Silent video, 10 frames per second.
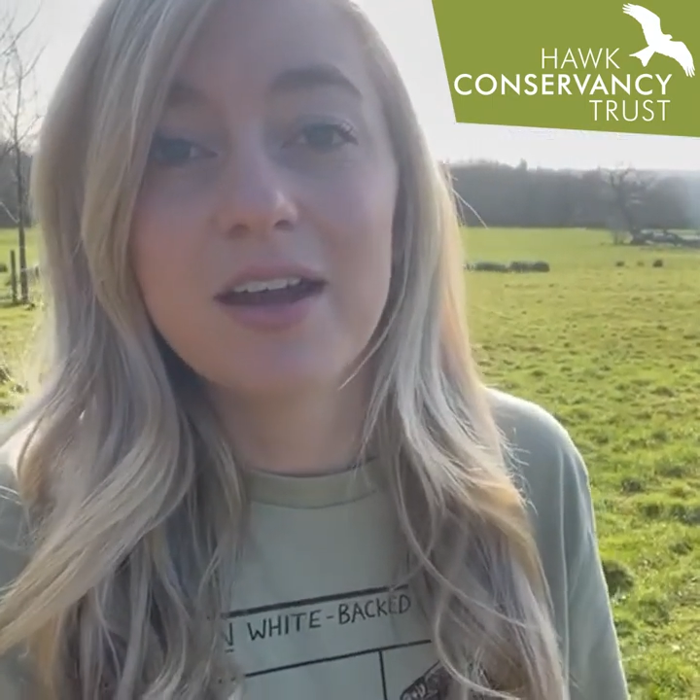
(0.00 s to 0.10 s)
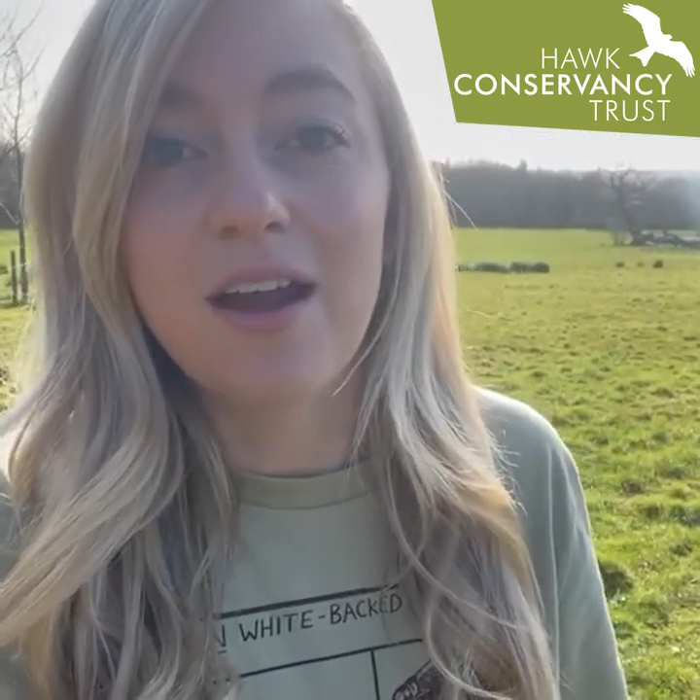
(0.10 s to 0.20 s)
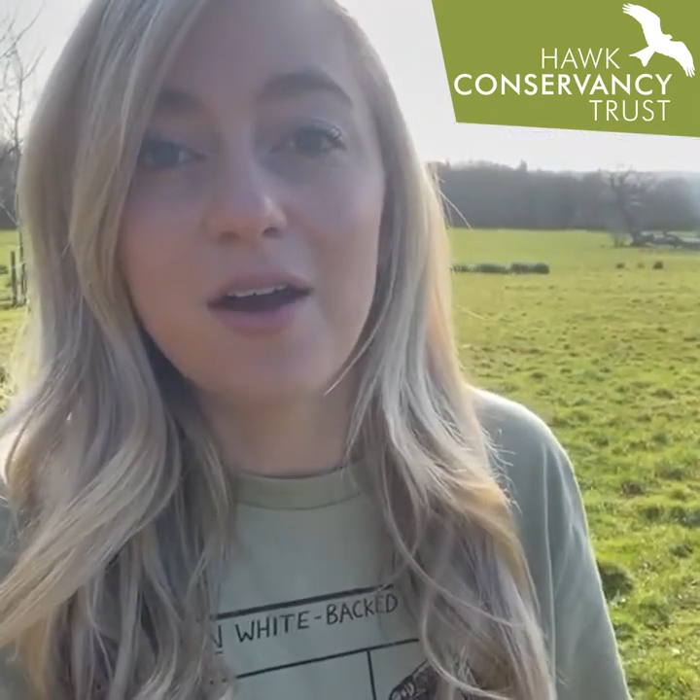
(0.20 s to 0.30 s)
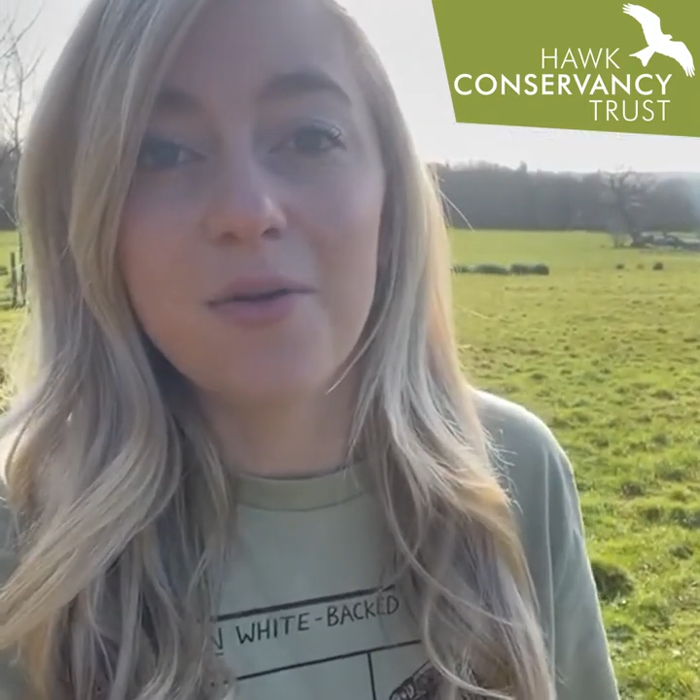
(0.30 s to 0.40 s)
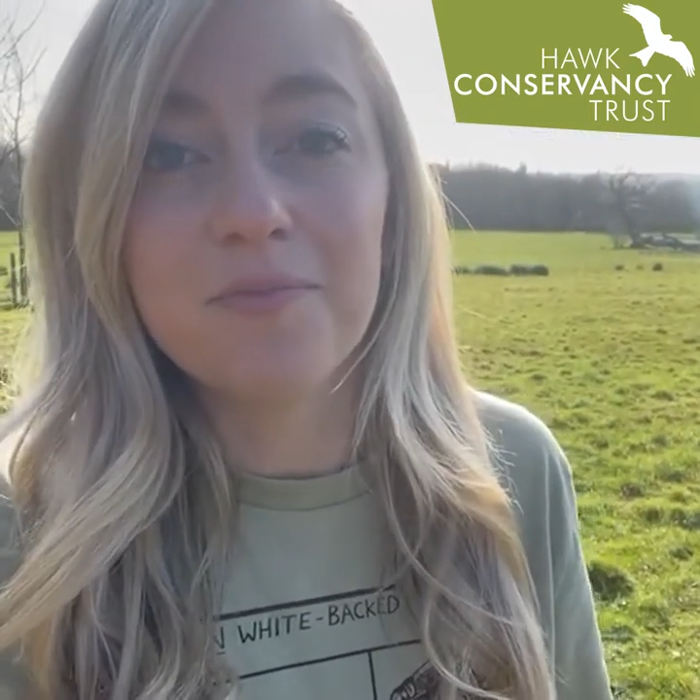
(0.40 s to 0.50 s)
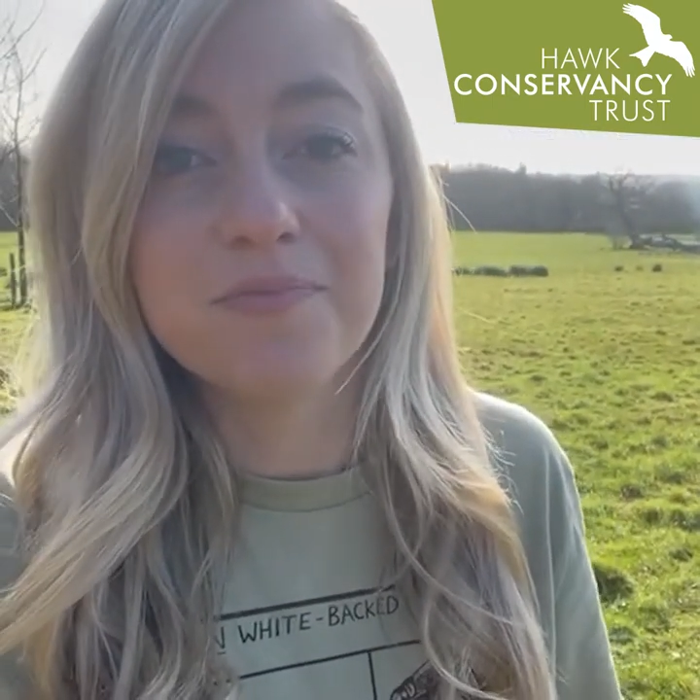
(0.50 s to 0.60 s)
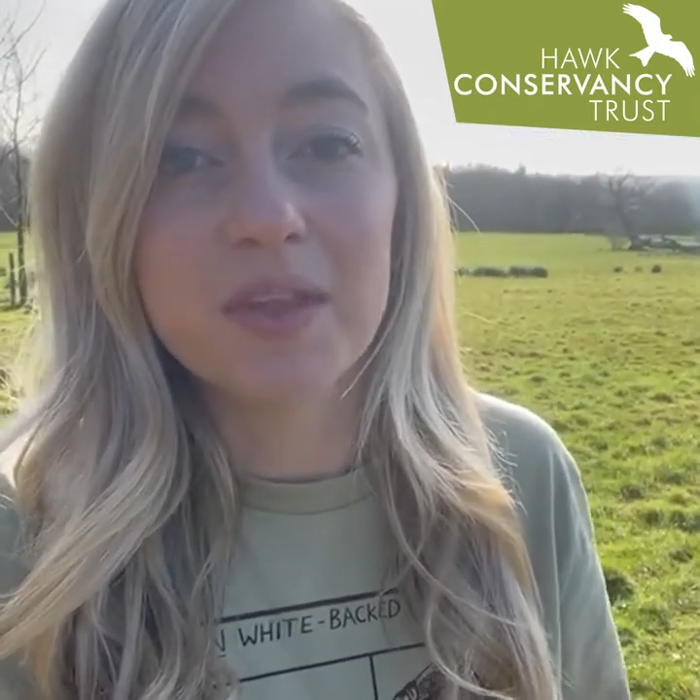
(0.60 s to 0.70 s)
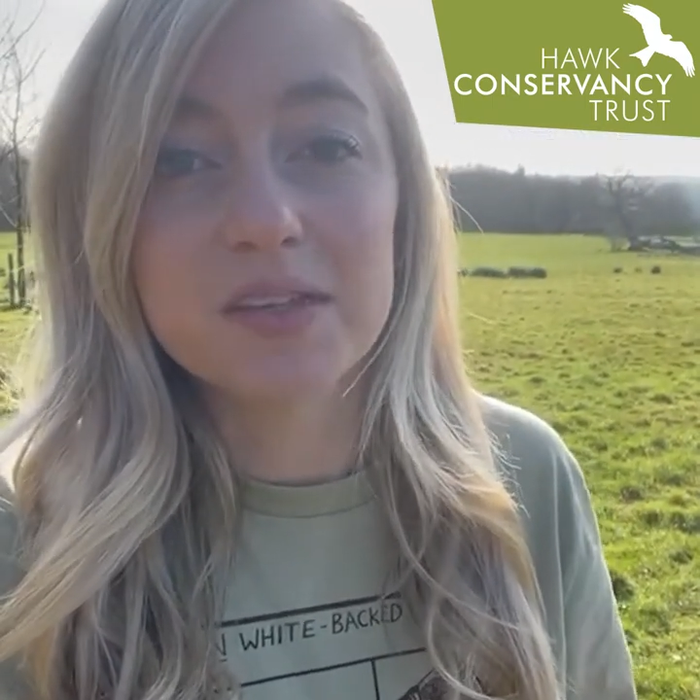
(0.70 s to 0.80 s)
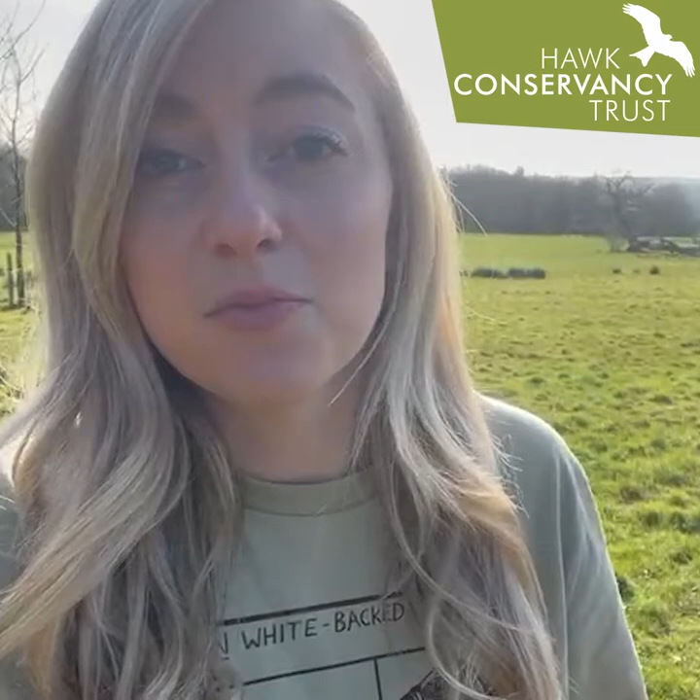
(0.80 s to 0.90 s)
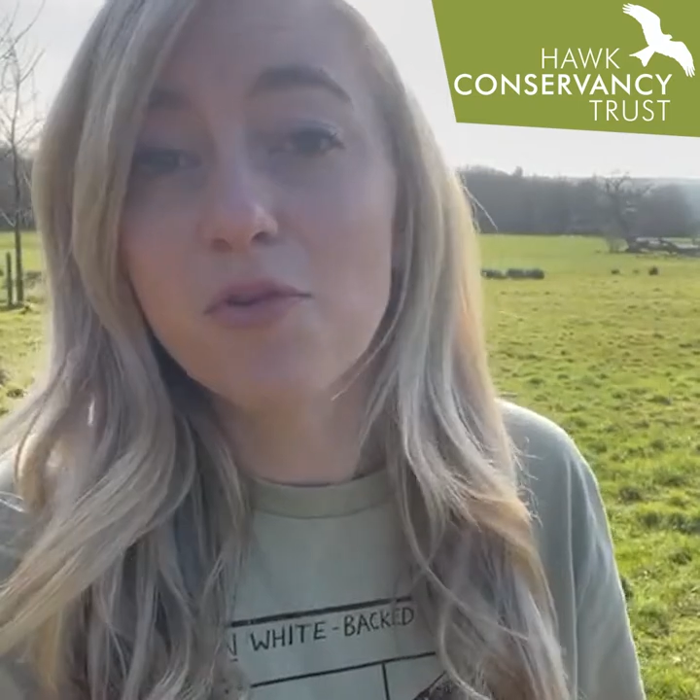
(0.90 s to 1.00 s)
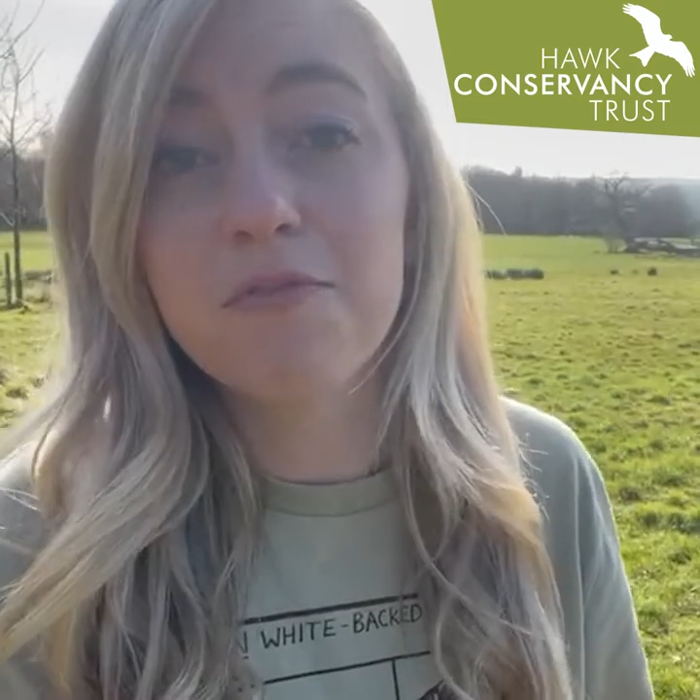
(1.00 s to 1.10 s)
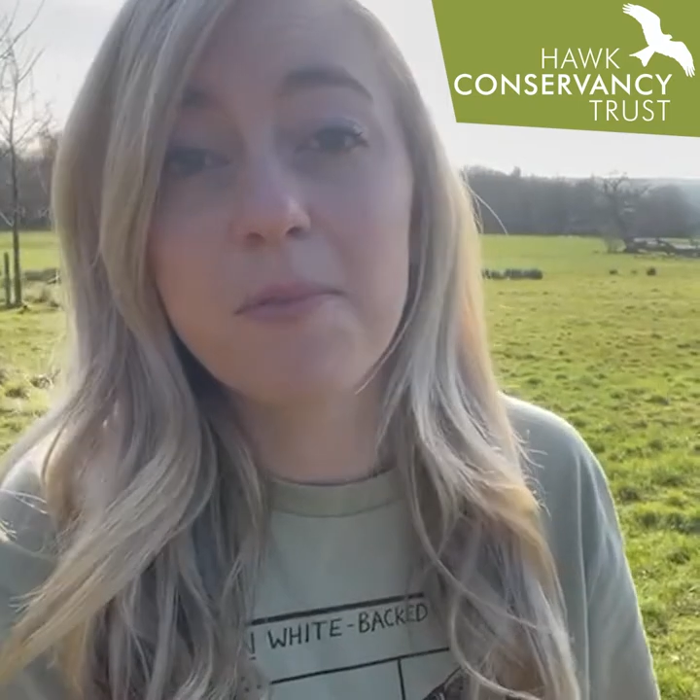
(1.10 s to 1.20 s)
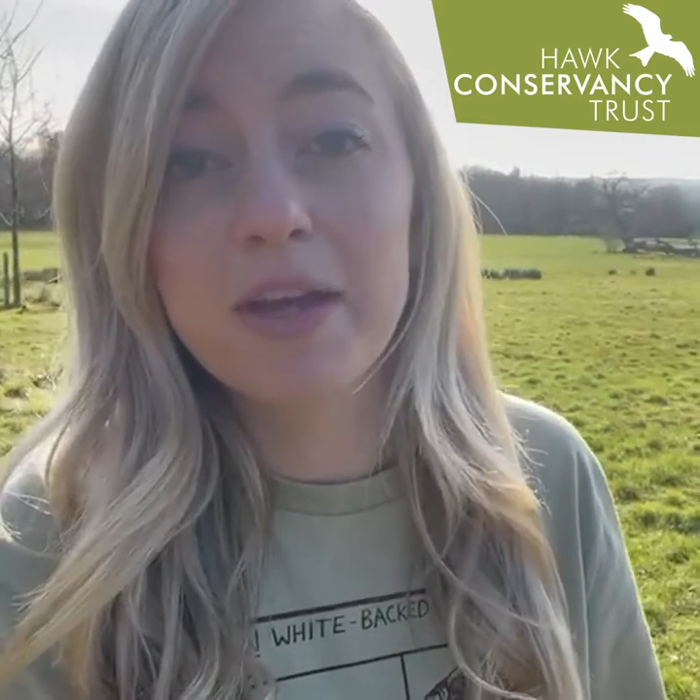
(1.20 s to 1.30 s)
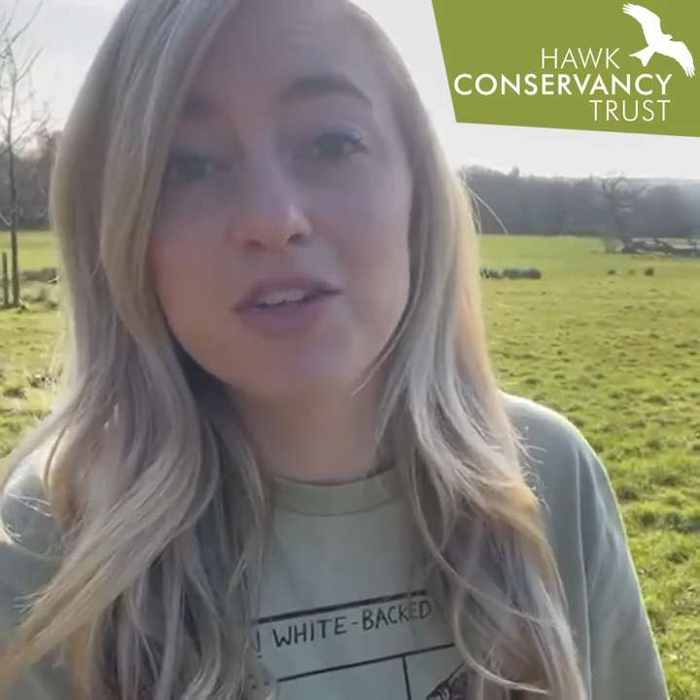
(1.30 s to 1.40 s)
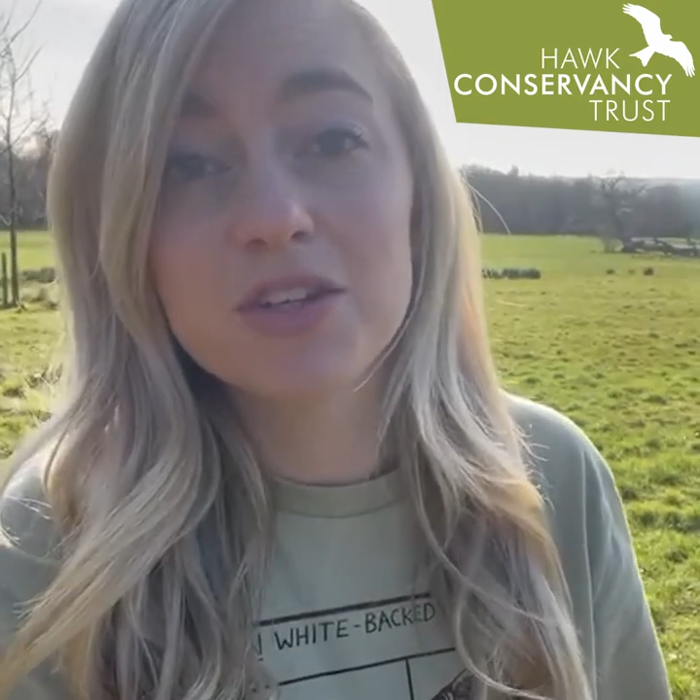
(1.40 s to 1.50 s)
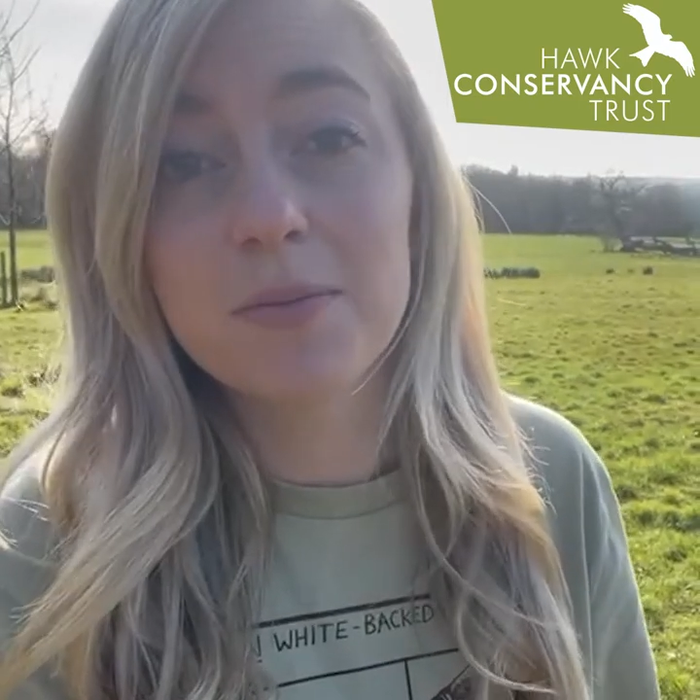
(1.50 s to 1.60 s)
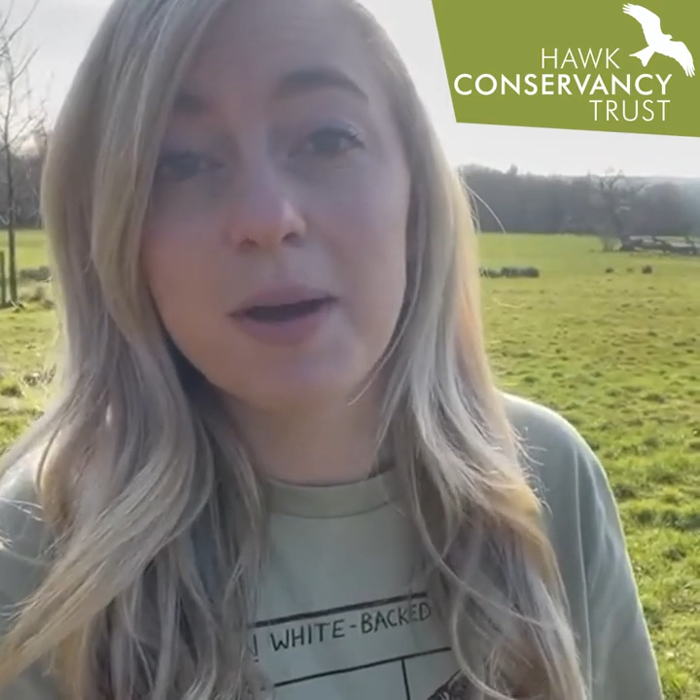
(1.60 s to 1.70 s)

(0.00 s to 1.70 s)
Um, there's more information